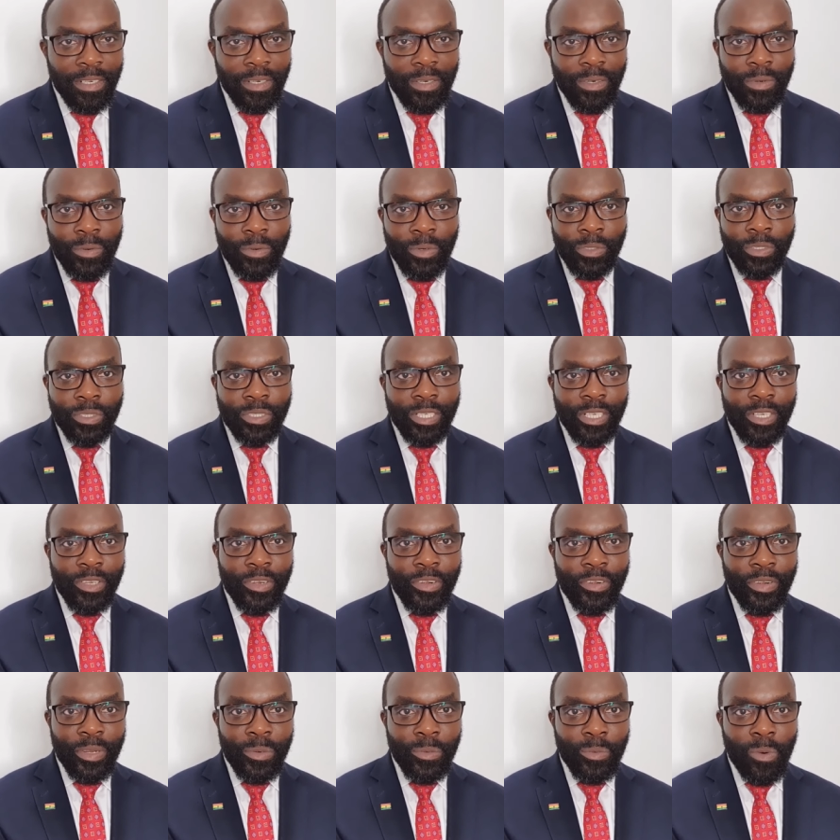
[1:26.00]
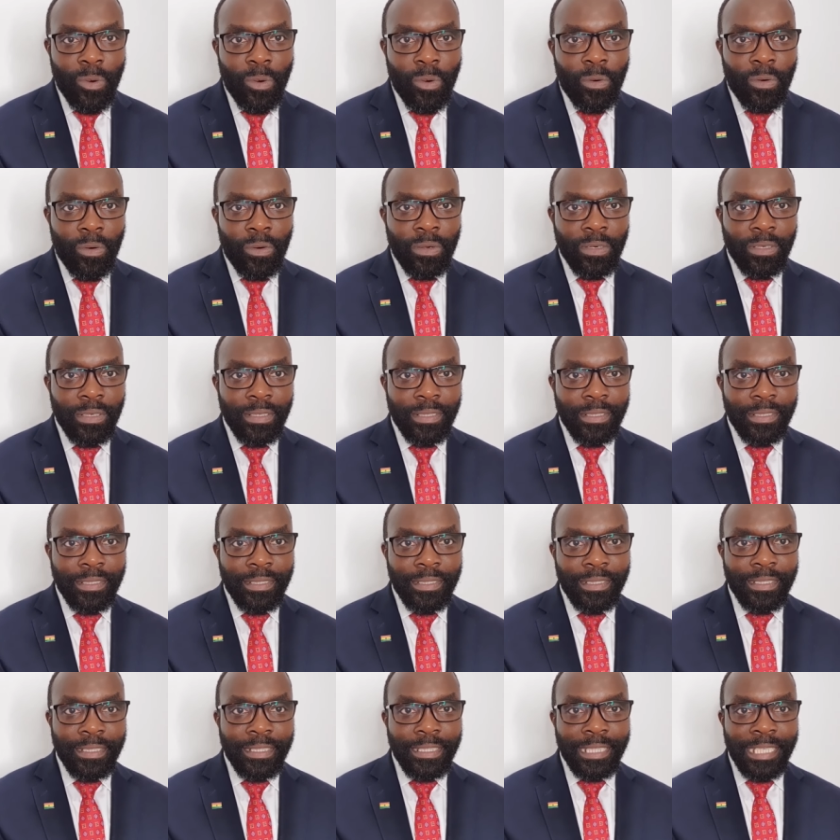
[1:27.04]
Russia Ukraine war,
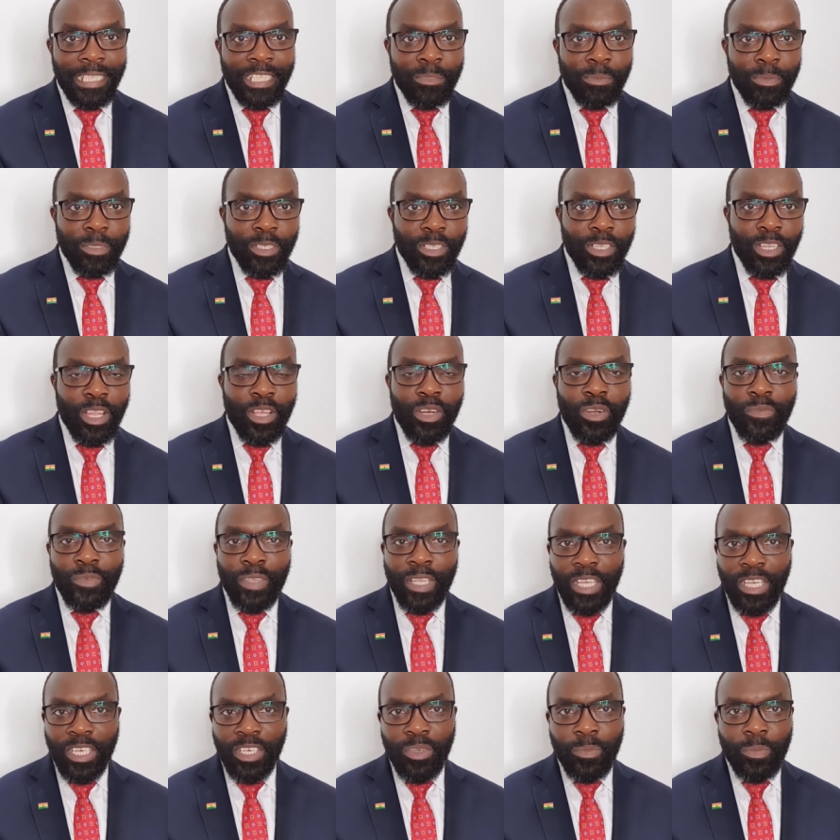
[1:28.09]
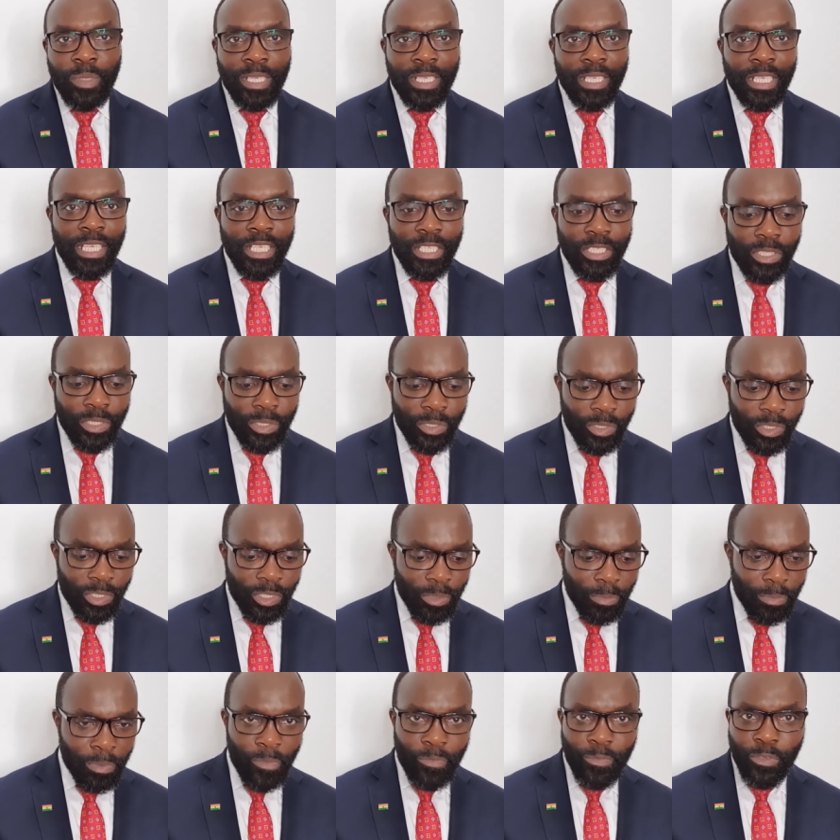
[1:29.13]
there's been a lot of economic issues.
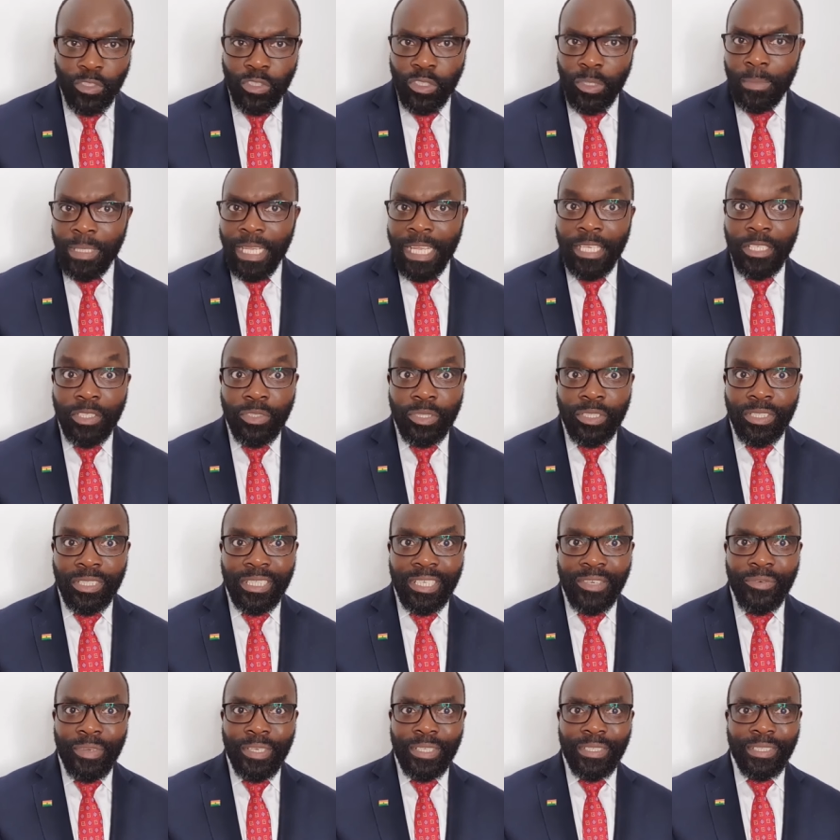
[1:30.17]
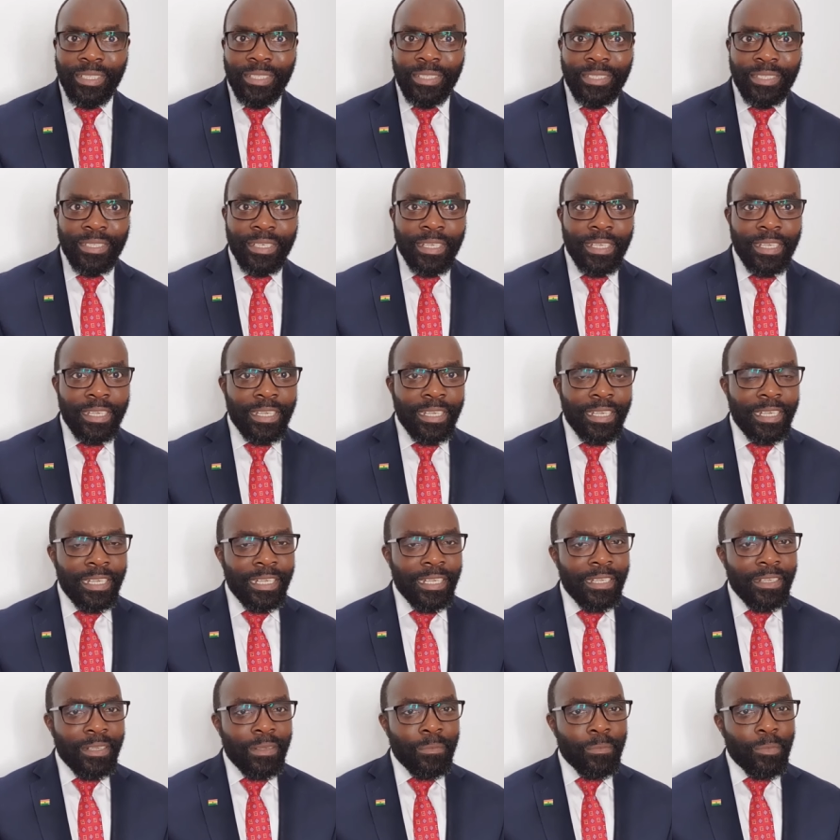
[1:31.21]
But for some interesting reasons,
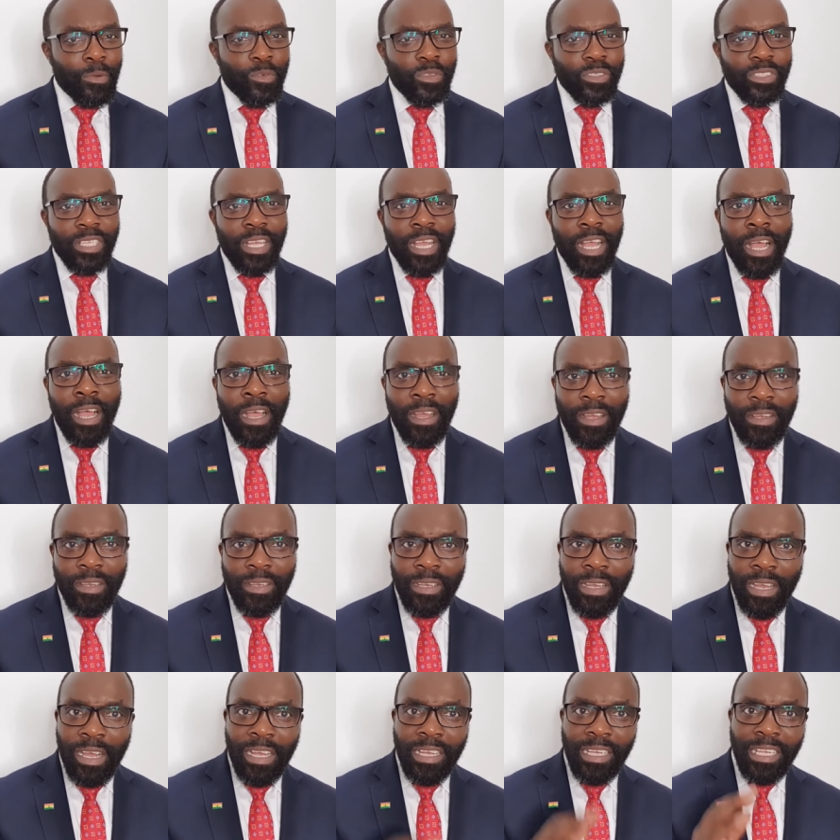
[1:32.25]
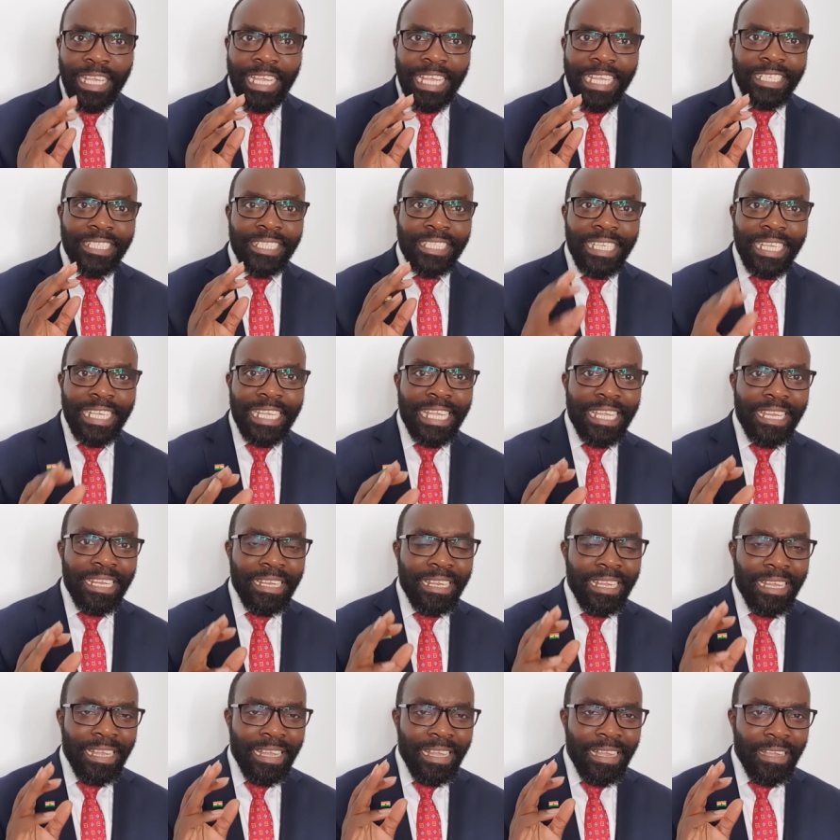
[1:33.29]
Professor Hanke is
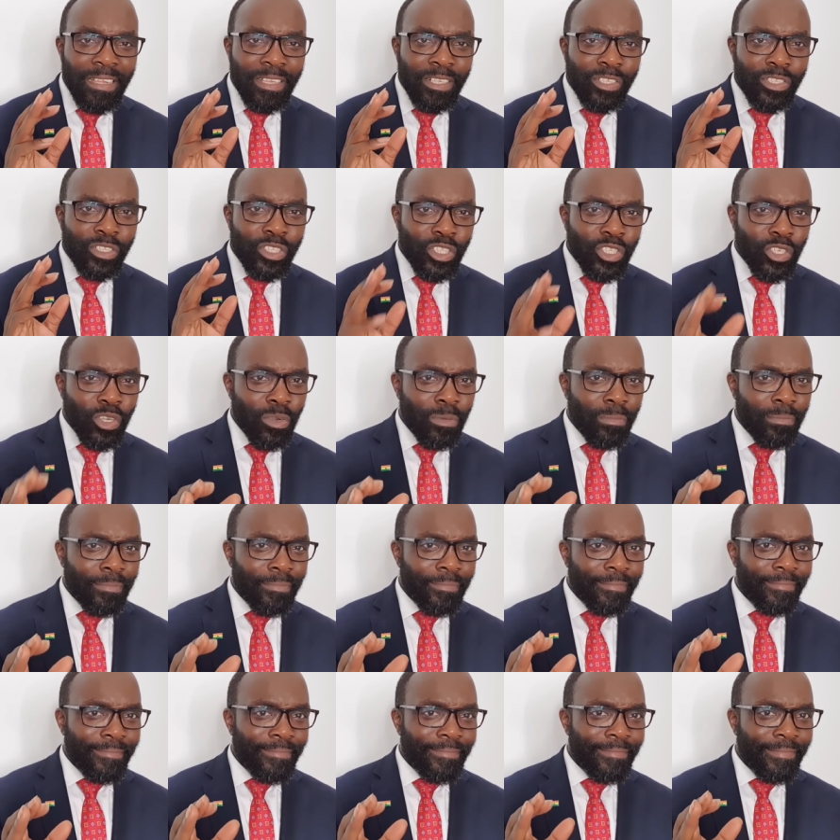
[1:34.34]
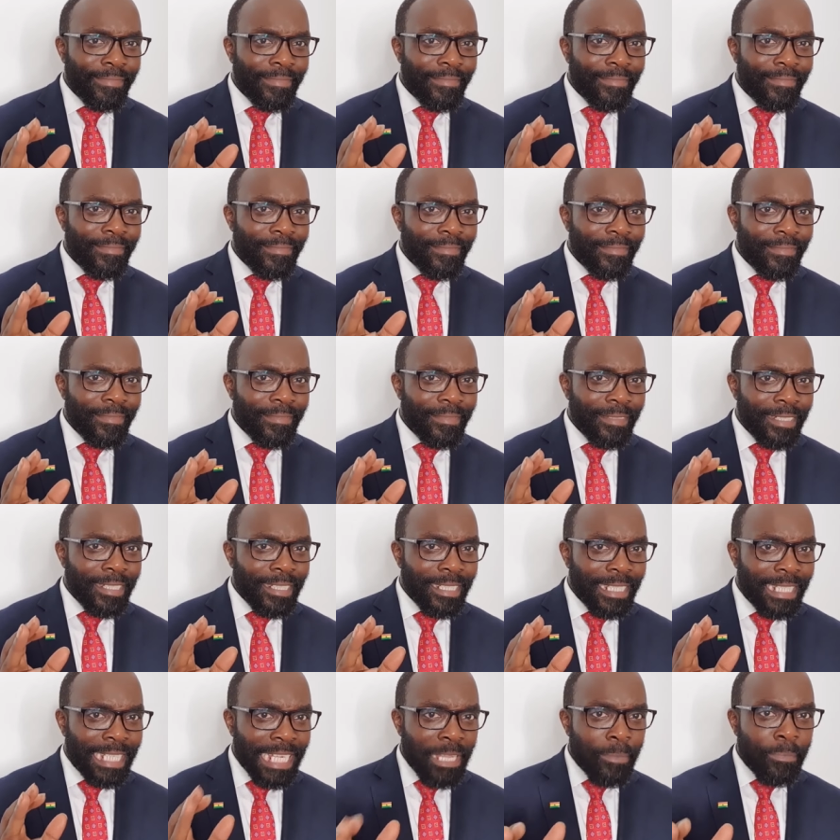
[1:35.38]
taking some
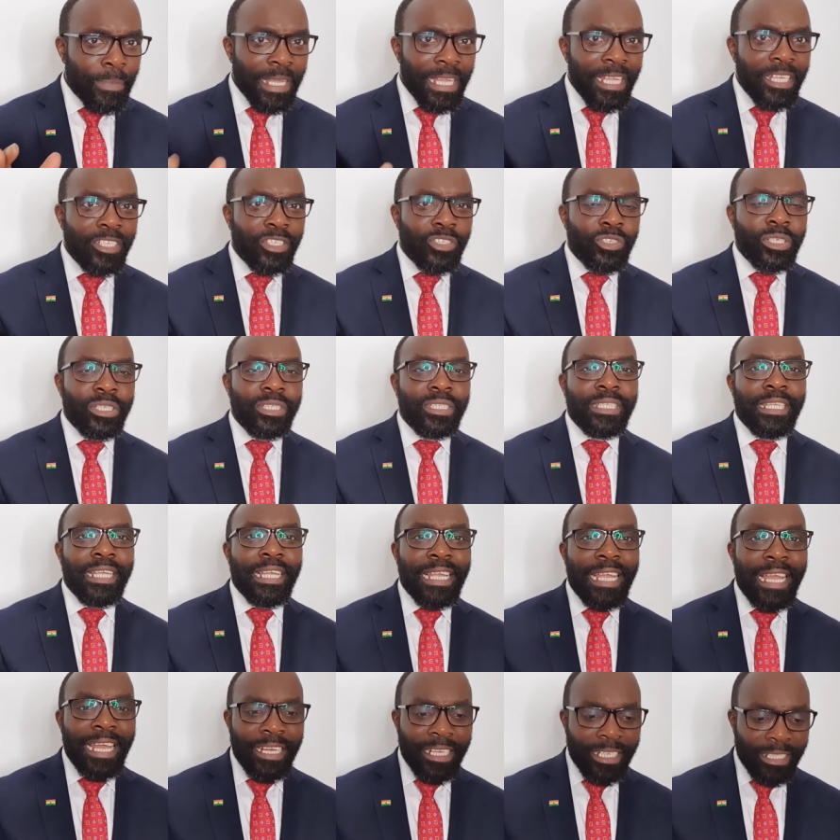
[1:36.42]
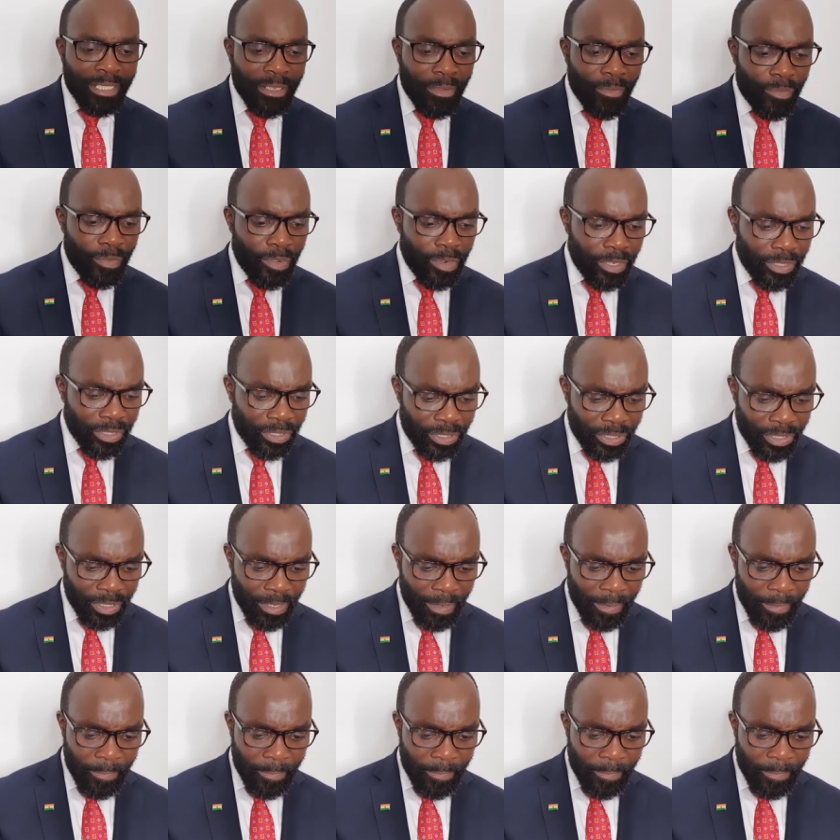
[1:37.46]
deep interest in Ghana's affairs.